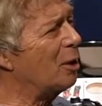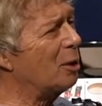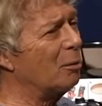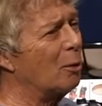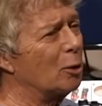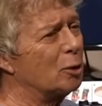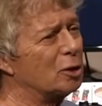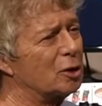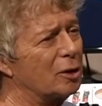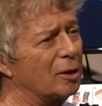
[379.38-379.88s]
the
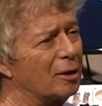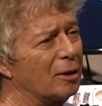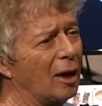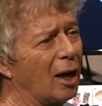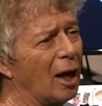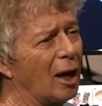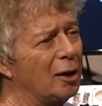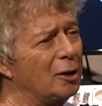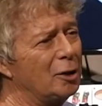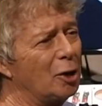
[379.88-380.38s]
most
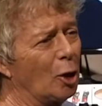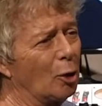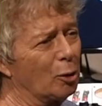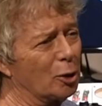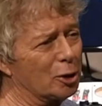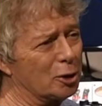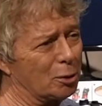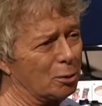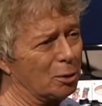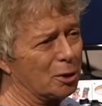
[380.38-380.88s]

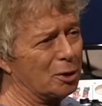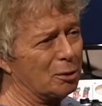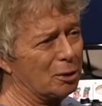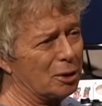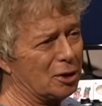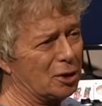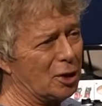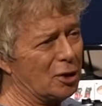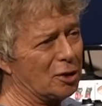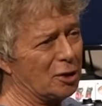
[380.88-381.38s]
unnoticed, which
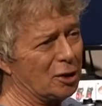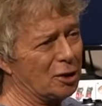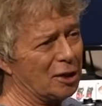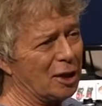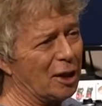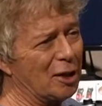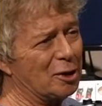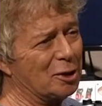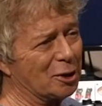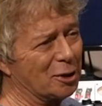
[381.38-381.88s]
was his
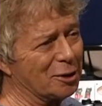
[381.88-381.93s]
intention,